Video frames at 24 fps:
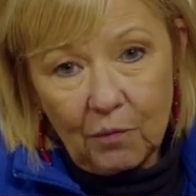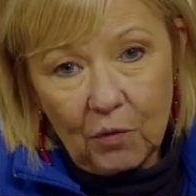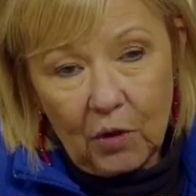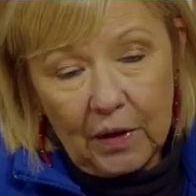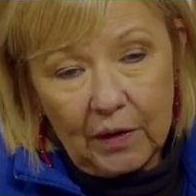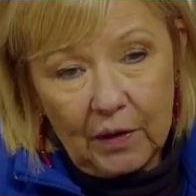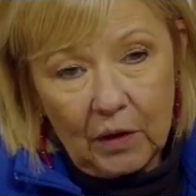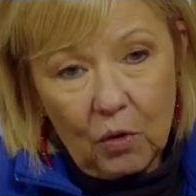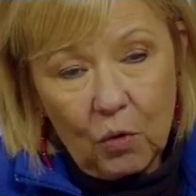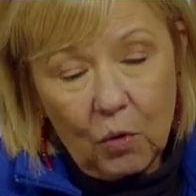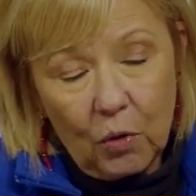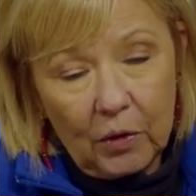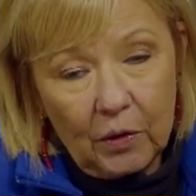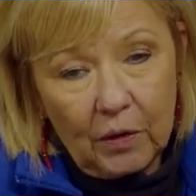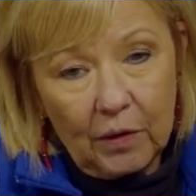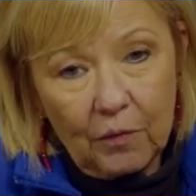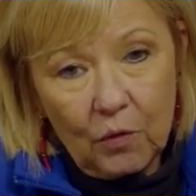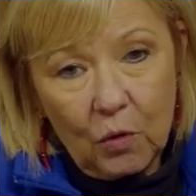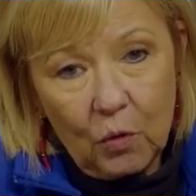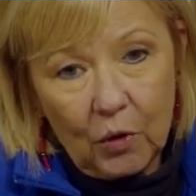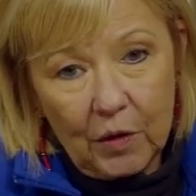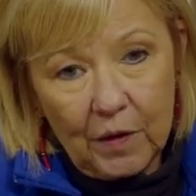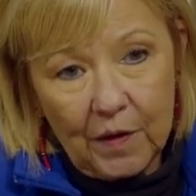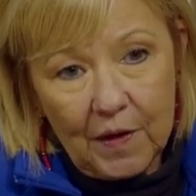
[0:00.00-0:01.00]
We're on the corner of
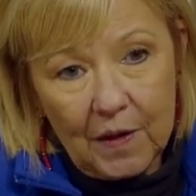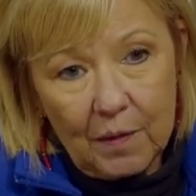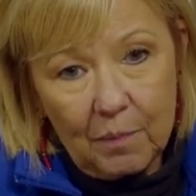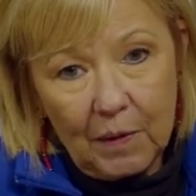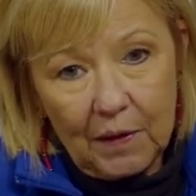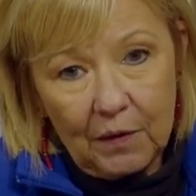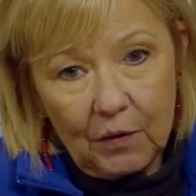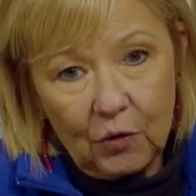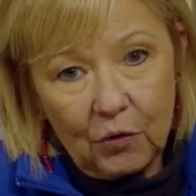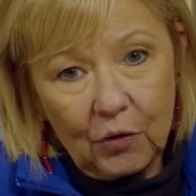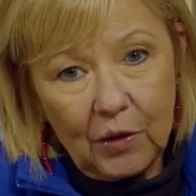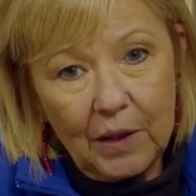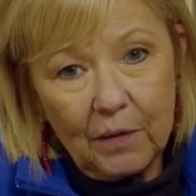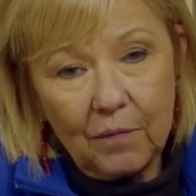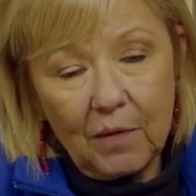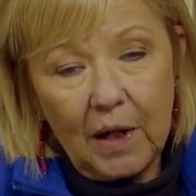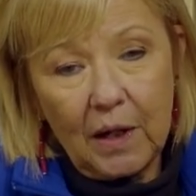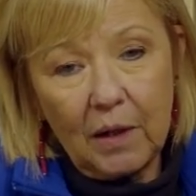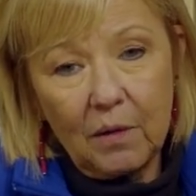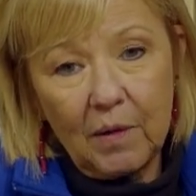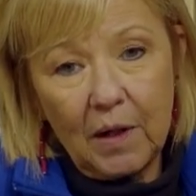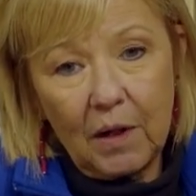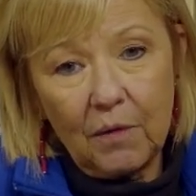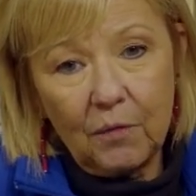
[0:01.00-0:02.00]
Court and Smith Street,
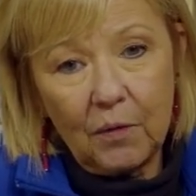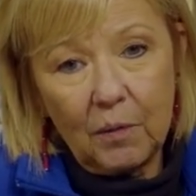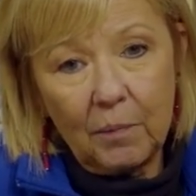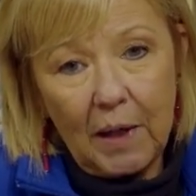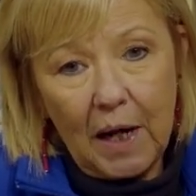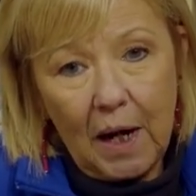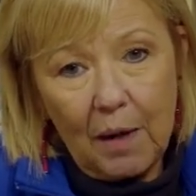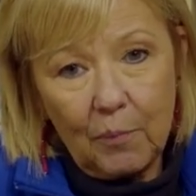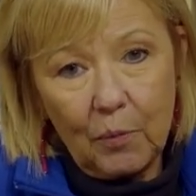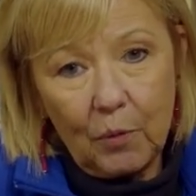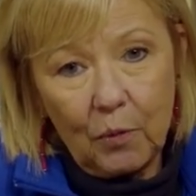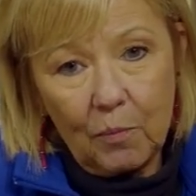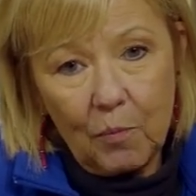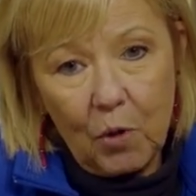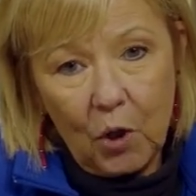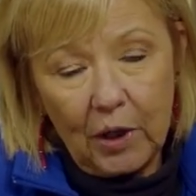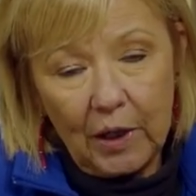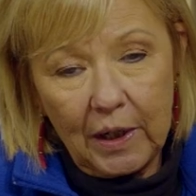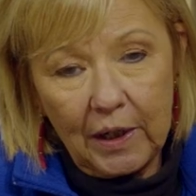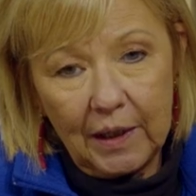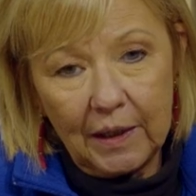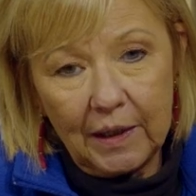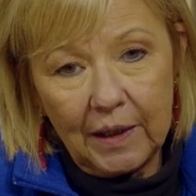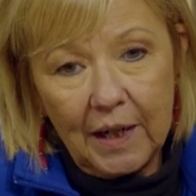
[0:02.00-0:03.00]
right around from Capitol
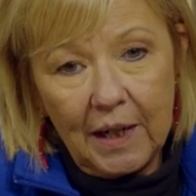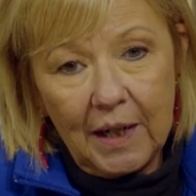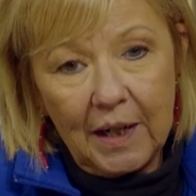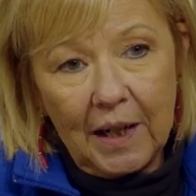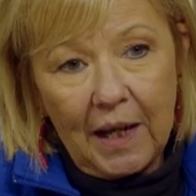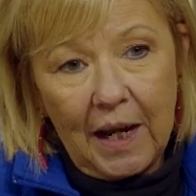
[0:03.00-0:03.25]
Market.